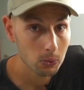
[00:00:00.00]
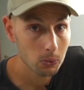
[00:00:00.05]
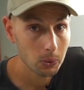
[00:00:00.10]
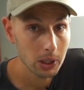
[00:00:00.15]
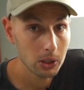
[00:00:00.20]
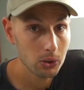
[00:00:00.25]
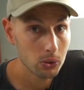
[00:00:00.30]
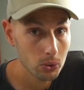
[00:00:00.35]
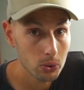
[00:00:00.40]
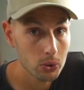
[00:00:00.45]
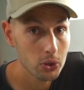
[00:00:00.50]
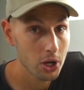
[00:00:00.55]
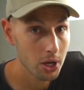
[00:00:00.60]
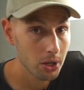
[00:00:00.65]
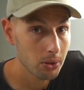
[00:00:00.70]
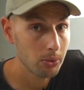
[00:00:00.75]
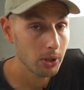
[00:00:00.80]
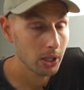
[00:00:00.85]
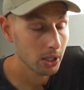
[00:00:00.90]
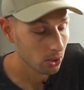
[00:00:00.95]
We do
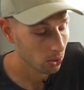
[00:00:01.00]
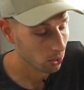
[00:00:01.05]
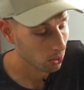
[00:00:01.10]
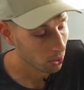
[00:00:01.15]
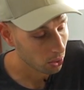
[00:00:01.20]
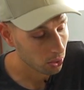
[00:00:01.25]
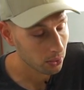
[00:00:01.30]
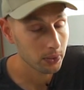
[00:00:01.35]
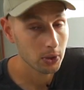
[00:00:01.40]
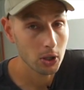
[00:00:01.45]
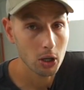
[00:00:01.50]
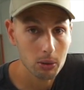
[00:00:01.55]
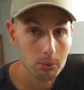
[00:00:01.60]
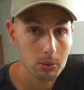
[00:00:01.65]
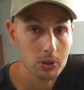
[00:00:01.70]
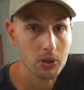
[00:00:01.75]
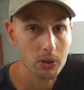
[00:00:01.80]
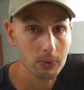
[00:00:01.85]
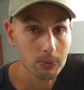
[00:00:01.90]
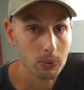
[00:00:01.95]
generate a lot of
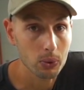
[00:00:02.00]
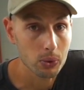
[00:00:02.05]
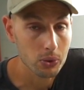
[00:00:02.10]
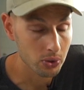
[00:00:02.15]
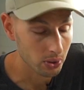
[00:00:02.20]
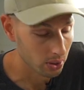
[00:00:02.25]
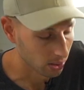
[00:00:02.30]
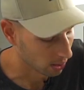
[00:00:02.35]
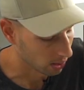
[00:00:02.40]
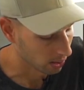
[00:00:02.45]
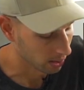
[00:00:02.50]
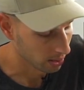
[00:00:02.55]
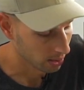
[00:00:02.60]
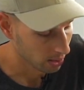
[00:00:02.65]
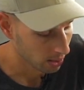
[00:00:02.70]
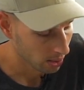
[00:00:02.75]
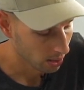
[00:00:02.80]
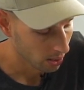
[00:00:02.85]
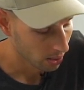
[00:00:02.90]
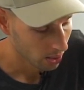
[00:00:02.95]
garbage, unfortunately.
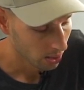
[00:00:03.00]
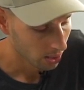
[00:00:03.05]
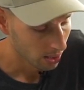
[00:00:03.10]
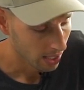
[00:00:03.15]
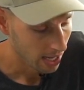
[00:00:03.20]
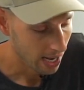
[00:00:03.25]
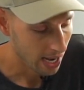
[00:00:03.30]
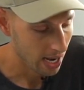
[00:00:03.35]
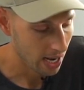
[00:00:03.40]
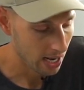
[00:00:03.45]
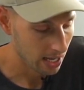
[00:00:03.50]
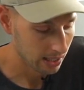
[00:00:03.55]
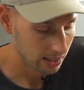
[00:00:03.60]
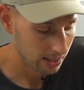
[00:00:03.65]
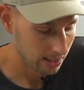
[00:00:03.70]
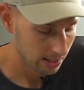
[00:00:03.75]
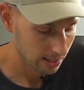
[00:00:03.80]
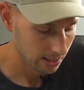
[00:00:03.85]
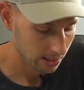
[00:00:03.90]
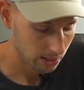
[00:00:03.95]
And
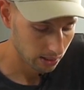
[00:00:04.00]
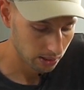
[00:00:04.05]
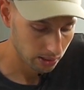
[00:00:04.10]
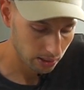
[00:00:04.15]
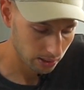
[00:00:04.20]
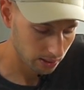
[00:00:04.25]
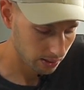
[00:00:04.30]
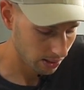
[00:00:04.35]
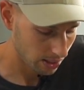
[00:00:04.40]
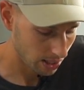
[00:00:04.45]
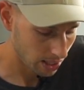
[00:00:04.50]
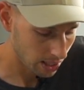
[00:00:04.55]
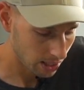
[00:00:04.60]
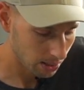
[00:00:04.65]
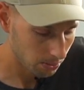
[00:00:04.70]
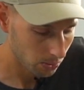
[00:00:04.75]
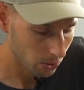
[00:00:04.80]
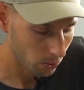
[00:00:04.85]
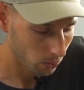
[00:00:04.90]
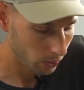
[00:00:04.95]
this
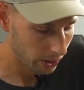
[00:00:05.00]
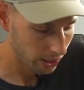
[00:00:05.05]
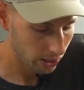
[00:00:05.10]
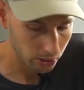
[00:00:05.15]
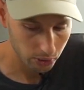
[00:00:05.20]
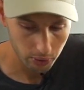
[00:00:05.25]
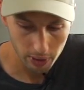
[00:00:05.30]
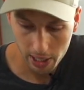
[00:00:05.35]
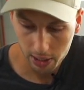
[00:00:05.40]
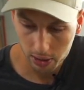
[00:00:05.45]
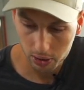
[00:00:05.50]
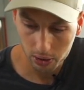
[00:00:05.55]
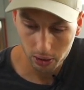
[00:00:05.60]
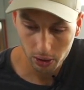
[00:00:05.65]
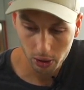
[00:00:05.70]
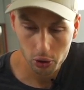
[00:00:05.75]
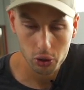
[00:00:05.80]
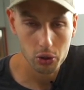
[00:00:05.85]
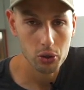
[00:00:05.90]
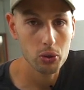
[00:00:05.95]
time we cracked the
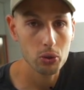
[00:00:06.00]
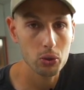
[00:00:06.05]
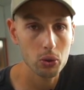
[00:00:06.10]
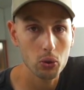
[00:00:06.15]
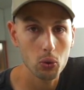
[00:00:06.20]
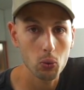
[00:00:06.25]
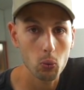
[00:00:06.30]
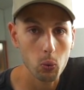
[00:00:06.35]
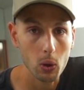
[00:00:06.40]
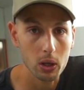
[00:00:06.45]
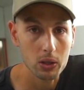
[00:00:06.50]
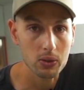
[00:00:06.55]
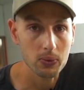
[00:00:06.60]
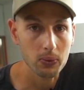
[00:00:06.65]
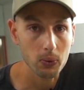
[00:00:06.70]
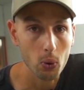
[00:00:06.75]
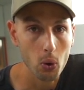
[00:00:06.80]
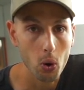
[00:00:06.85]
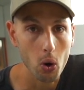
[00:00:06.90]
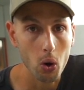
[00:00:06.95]
issue once
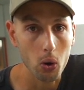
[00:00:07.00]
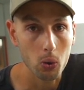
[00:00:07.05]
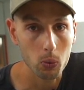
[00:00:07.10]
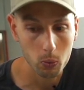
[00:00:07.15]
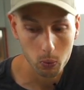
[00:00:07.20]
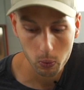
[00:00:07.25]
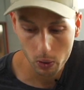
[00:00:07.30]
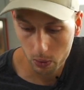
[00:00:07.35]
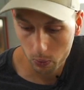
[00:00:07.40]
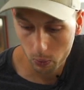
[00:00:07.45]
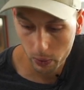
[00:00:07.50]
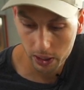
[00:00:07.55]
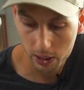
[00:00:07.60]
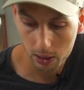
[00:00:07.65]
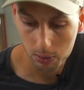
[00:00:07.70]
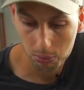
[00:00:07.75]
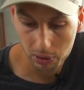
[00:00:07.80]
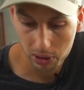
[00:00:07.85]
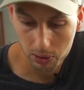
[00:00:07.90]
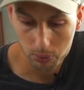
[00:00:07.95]
for all, when we
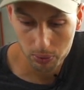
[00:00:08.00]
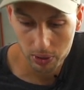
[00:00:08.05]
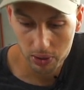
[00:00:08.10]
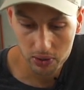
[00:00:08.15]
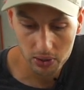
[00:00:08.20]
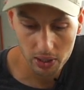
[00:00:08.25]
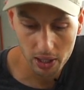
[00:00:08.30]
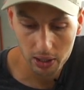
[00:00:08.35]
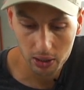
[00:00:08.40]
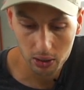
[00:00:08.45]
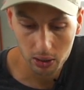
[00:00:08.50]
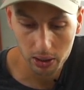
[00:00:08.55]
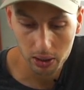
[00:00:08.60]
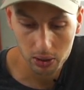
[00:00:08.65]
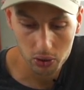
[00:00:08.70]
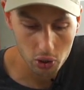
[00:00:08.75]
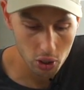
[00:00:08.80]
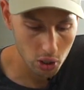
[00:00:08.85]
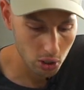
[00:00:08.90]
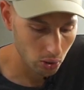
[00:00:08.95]
can be
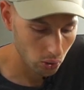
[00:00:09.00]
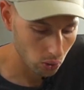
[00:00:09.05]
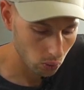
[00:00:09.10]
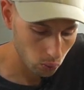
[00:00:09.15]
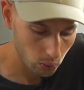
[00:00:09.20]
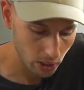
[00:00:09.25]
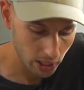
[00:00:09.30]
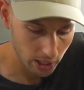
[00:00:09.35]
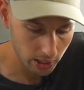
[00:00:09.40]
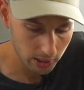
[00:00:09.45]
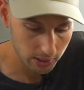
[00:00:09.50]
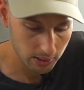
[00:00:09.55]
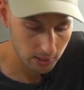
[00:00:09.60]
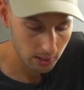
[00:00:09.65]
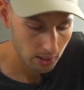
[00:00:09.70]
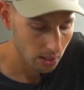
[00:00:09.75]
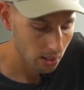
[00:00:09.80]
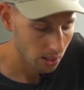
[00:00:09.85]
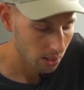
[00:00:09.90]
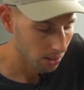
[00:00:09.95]
recycling general waste,
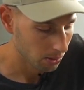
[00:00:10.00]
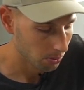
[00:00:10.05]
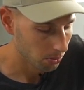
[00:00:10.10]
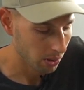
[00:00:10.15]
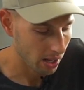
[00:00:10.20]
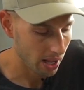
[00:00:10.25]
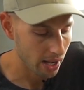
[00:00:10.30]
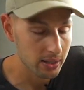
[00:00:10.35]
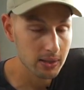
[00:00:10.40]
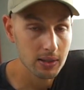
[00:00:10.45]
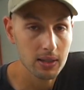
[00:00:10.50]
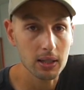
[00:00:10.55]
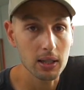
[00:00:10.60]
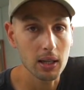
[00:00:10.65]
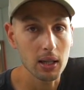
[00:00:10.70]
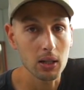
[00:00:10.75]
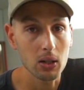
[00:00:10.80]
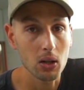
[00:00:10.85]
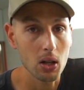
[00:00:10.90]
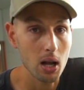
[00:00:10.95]
plastic
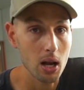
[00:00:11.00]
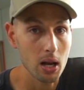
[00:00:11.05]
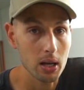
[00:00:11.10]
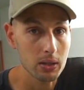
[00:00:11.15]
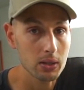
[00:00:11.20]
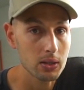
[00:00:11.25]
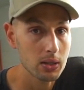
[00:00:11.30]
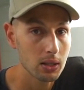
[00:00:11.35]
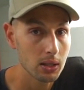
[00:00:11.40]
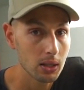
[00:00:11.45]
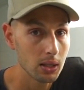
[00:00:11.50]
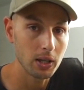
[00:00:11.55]
and glass.